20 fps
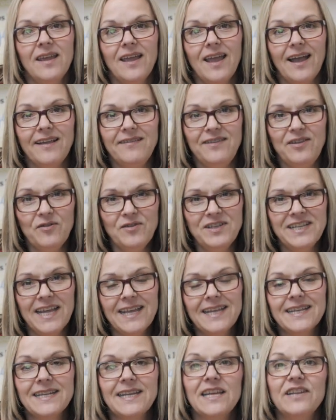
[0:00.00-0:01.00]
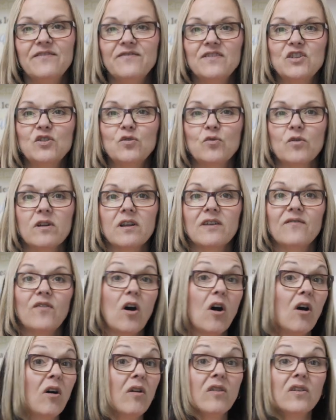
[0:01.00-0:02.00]
As you take an inventory of
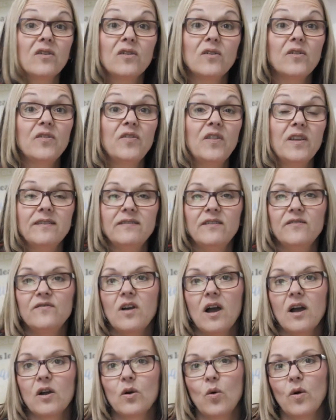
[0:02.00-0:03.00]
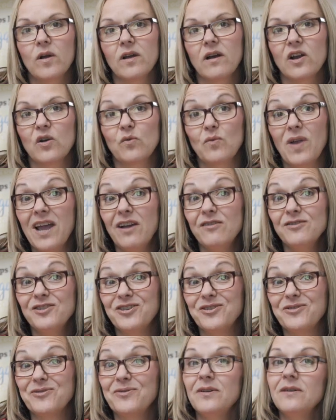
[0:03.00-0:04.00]
all the good things you've got going on around
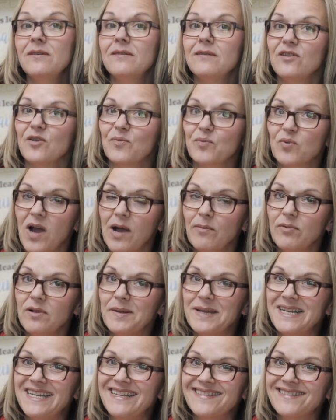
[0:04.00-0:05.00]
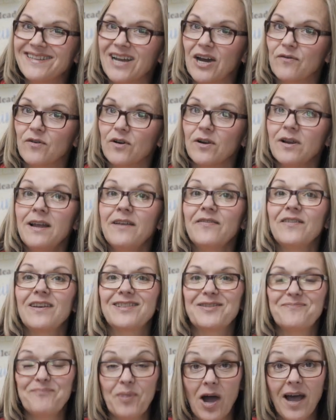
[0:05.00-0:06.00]
you, you'll probably discover that
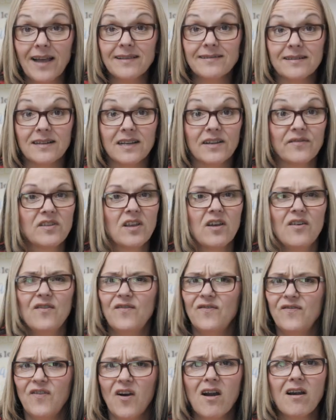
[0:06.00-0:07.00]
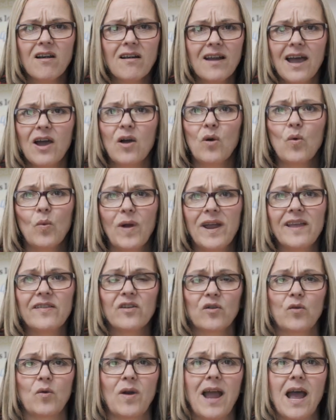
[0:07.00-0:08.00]
the positives far outweigh the
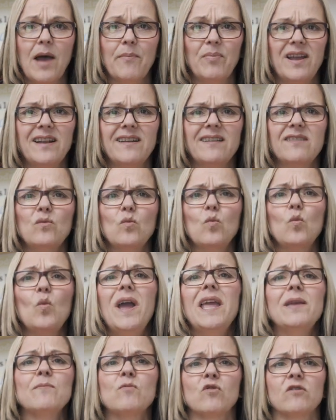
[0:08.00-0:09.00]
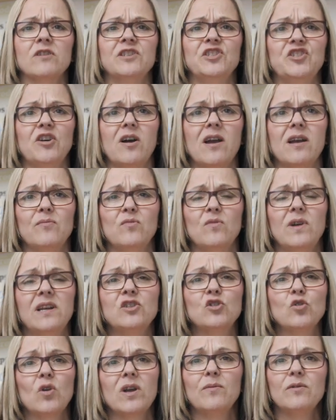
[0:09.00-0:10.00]
crap, and it's way more
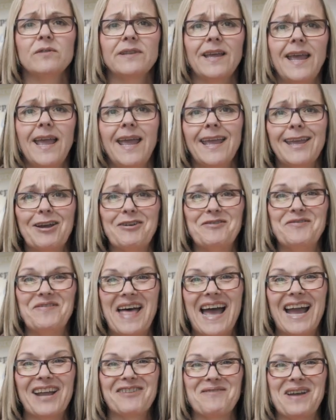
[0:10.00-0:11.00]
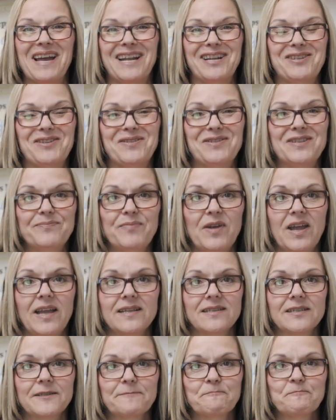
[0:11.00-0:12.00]
enjoyable to hang out in that gratitude
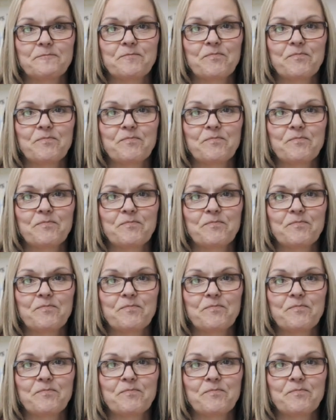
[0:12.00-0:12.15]
space.